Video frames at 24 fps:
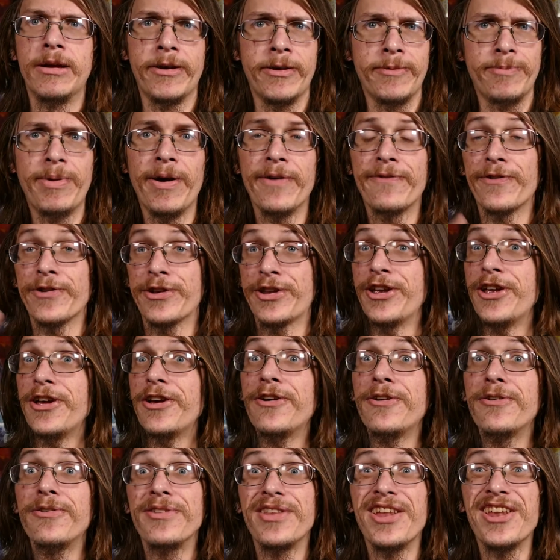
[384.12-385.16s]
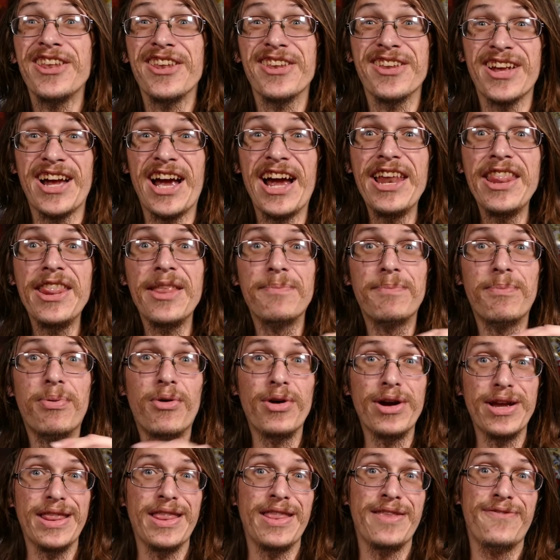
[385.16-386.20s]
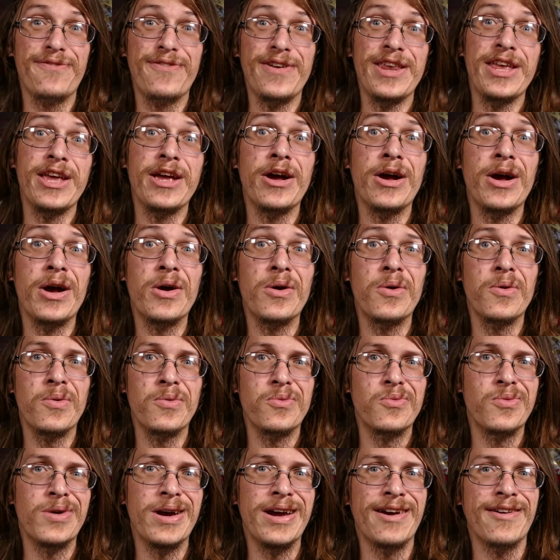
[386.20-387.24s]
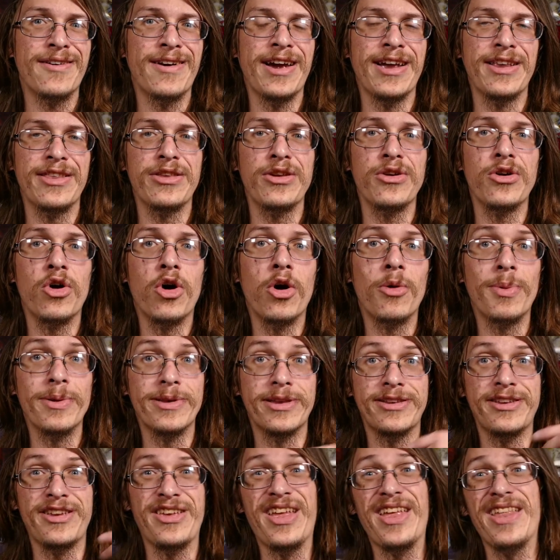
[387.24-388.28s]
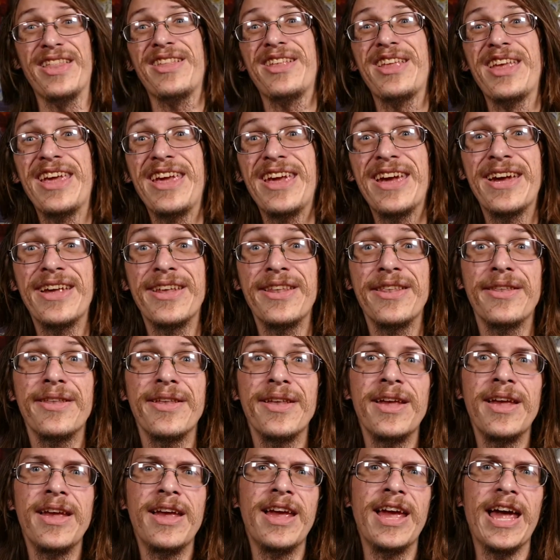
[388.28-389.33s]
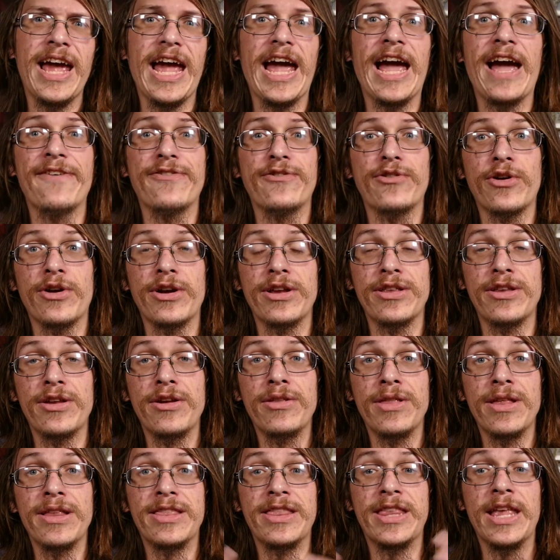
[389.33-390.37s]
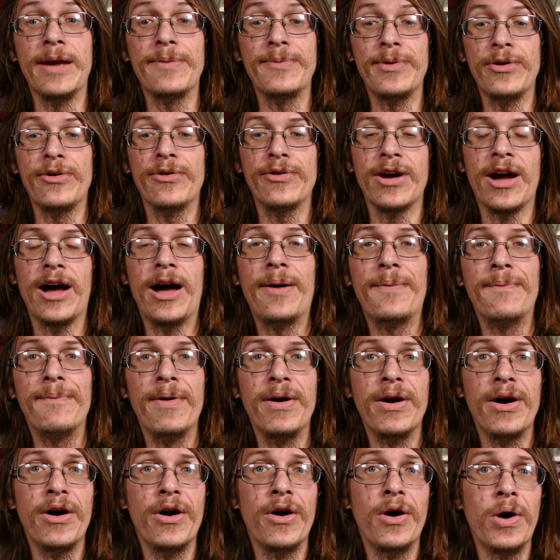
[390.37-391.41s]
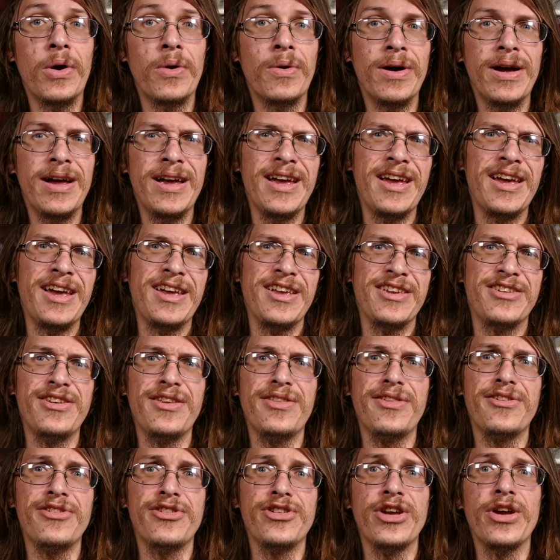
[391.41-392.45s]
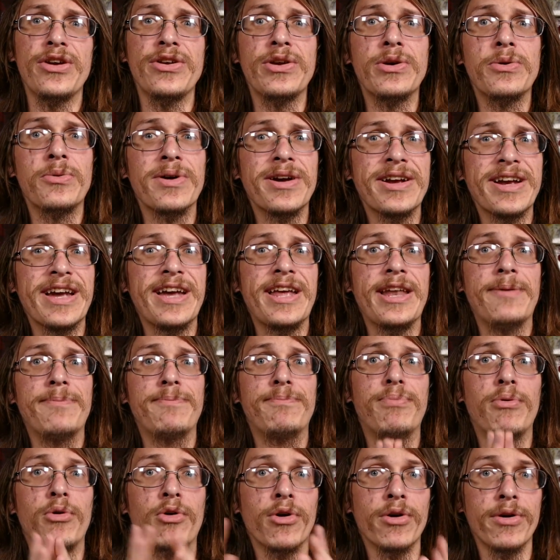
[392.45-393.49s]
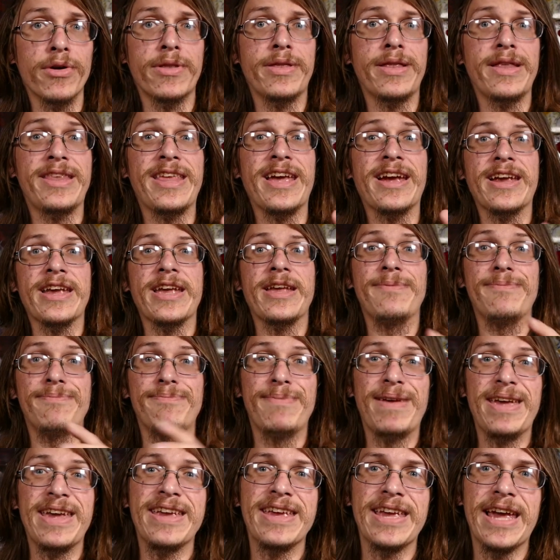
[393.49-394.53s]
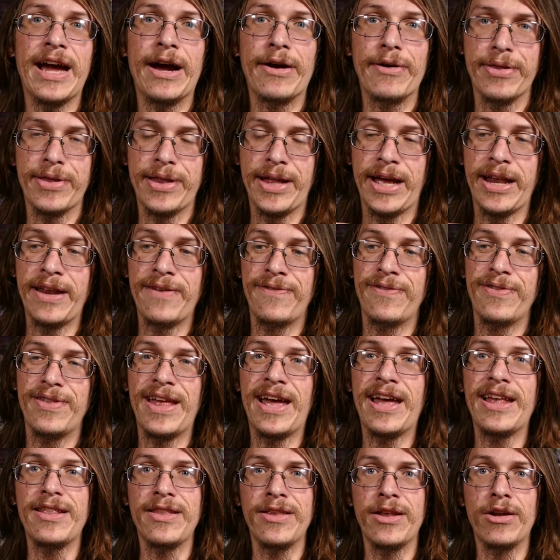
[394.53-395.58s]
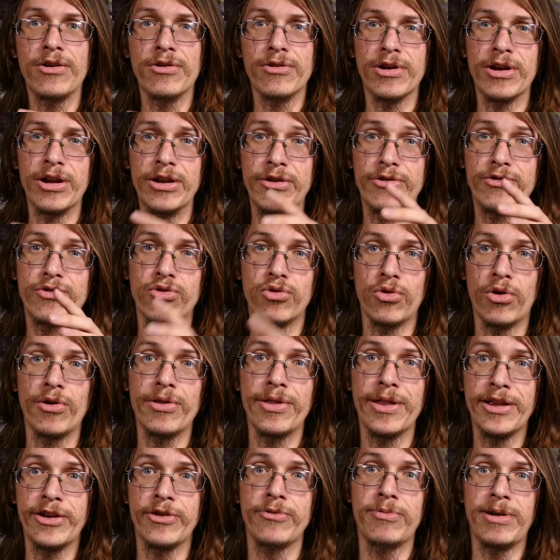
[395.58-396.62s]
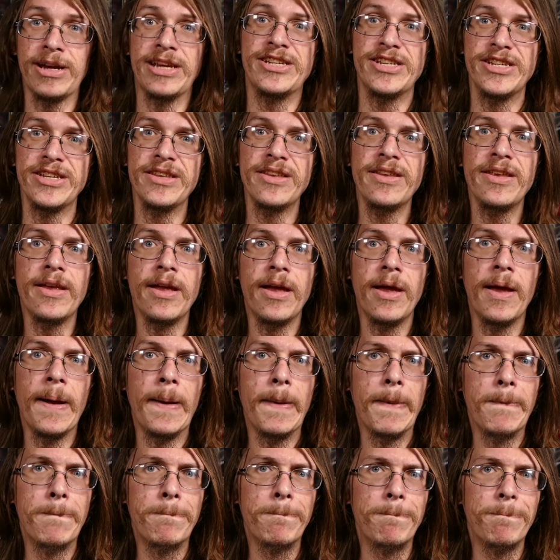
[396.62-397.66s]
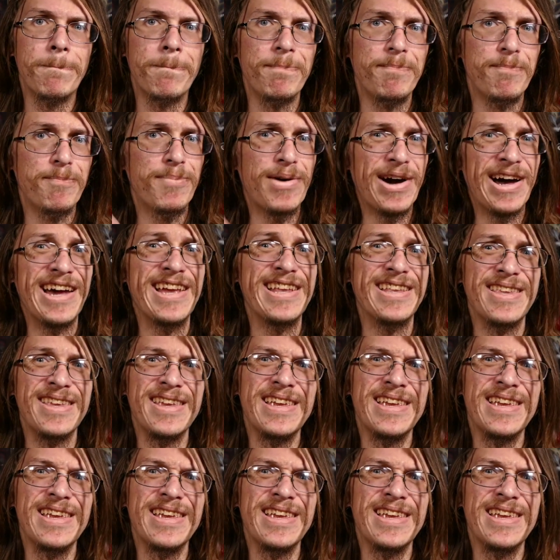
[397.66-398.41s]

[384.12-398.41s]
But for two, this is kind of the point in the video where I do a whole bunch of test hands after I do the demo combo, just to show you what kind of boards the deck can make outside of that little control situation. But